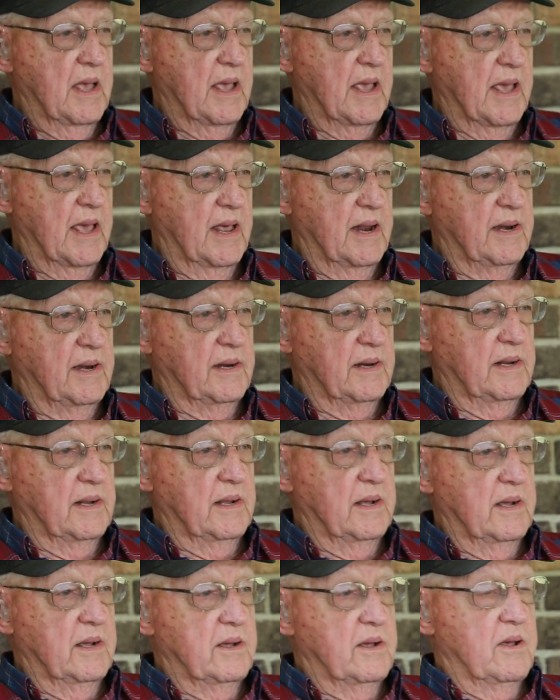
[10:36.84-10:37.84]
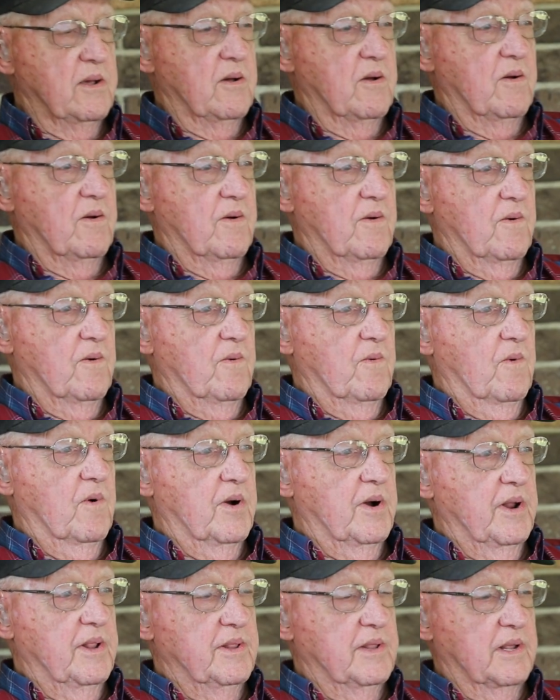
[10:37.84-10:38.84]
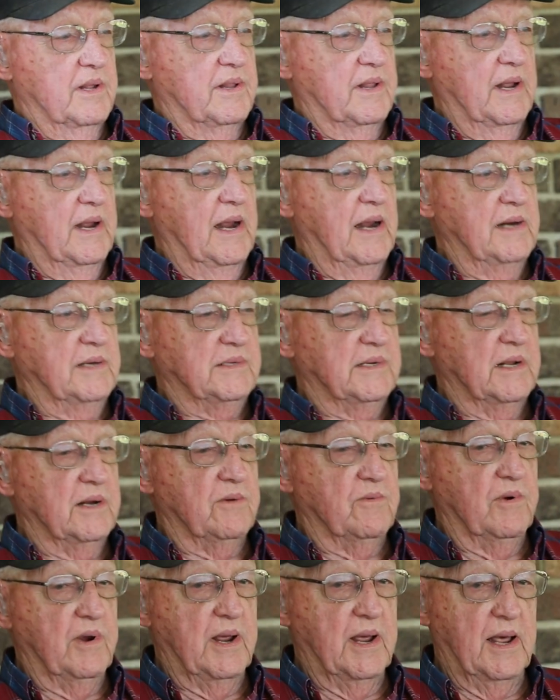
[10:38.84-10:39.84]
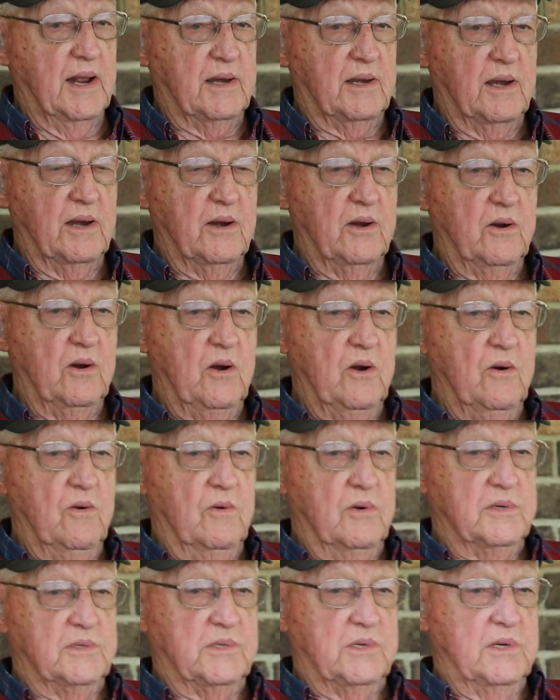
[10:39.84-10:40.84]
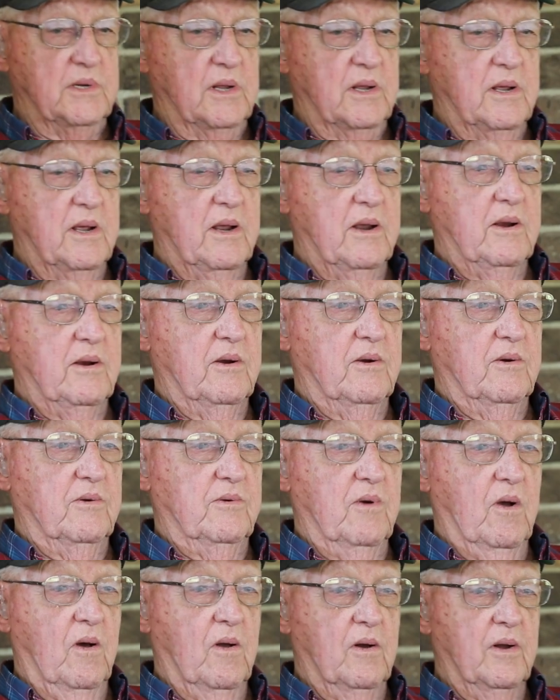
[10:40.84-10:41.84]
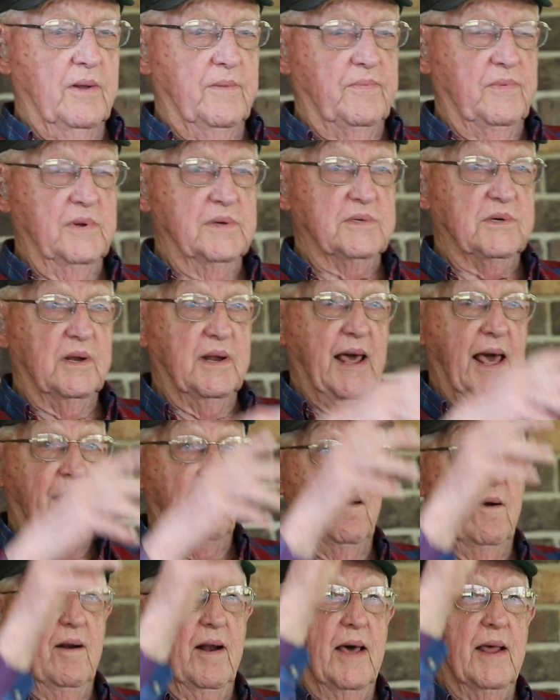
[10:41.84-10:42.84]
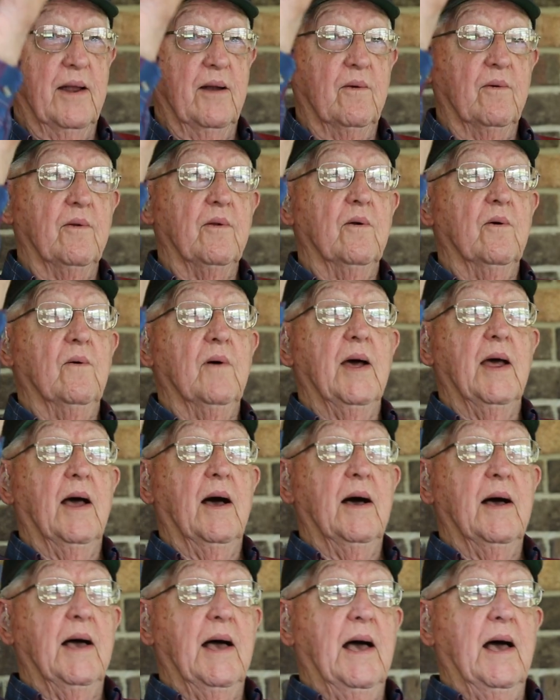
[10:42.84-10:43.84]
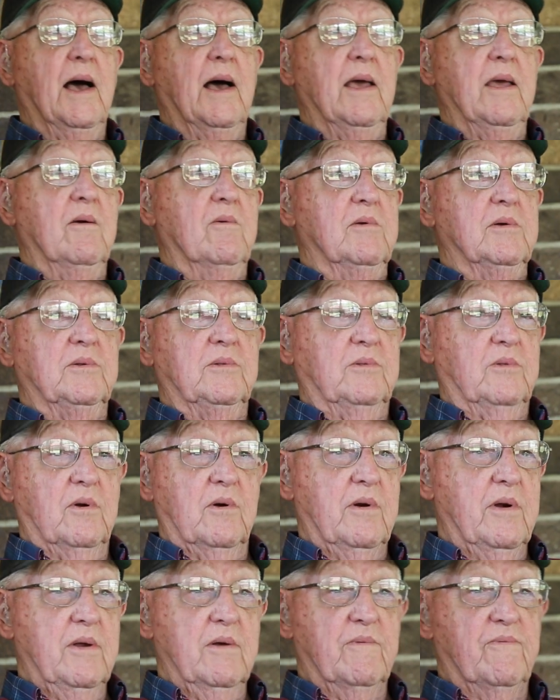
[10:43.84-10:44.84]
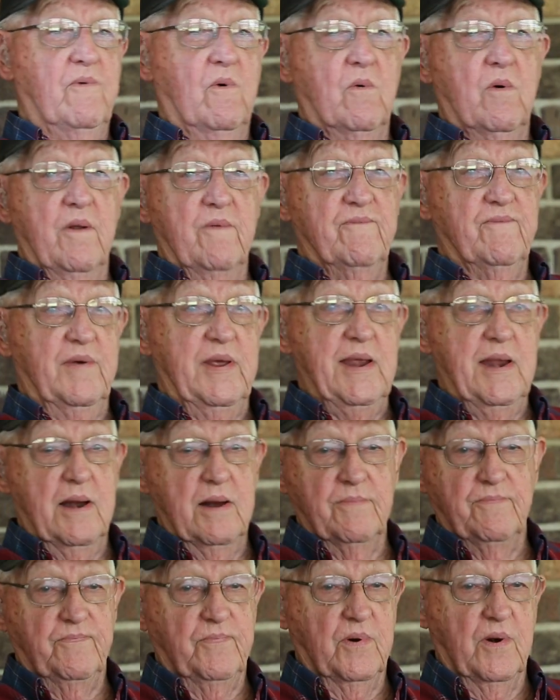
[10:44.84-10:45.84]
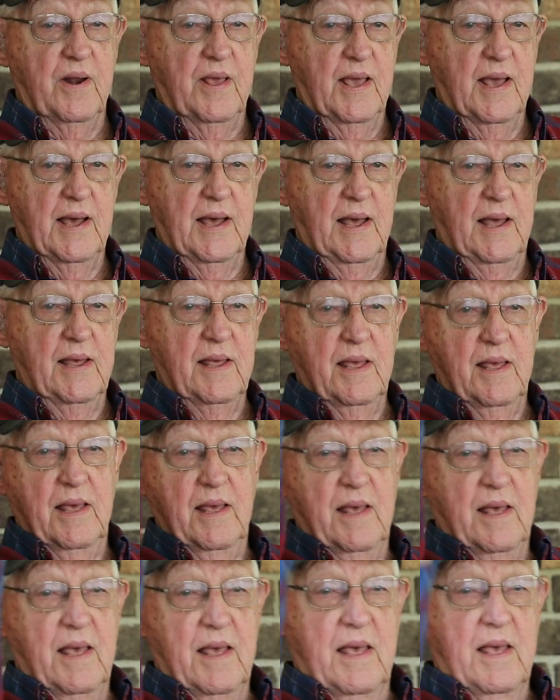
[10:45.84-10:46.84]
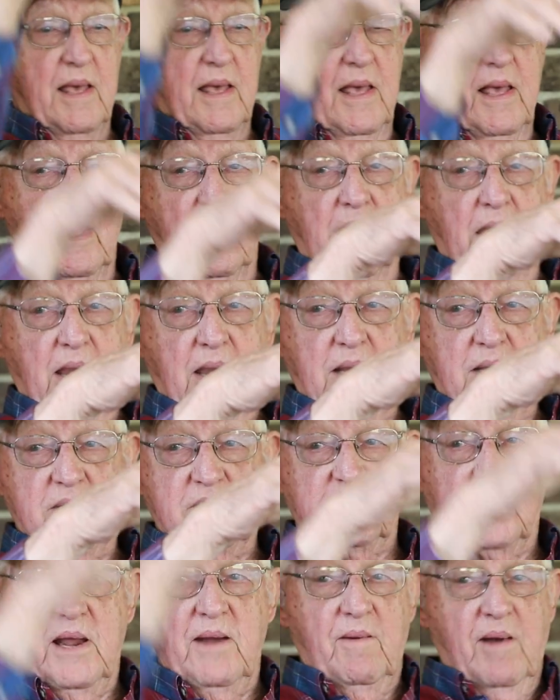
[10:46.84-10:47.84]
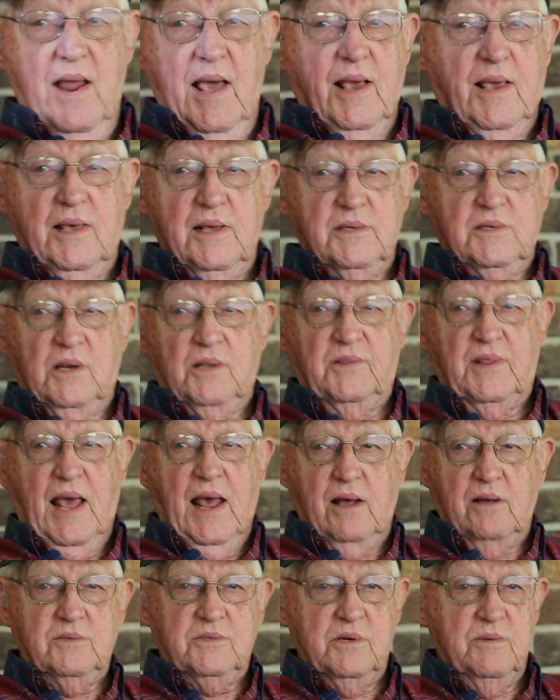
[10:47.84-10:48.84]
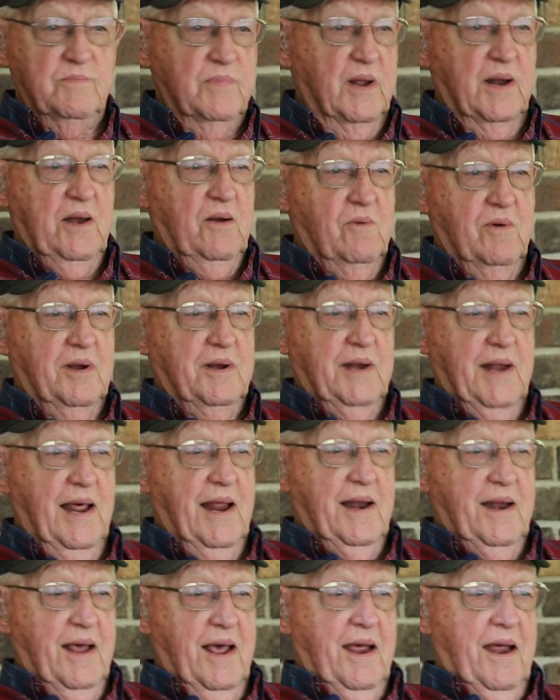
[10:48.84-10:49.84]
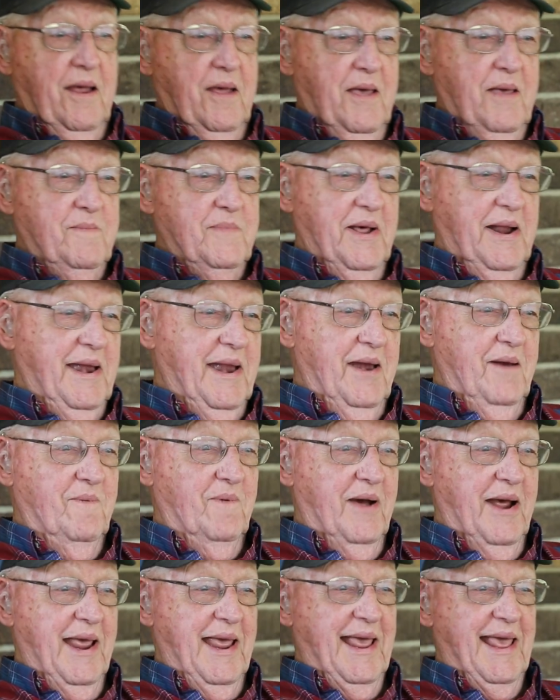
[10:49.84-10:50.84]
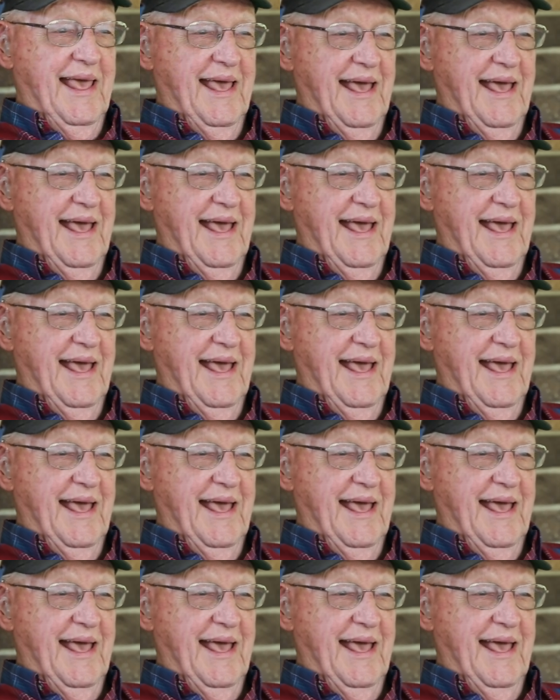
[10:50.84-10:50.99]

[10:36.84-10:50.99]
And one of the things that we had to do was to crawl up this ladder, and I don't know how high, it was 30 or 40 feet up, pretty high. Seemed like it was 1,000, but it wasn't that high. But anyway,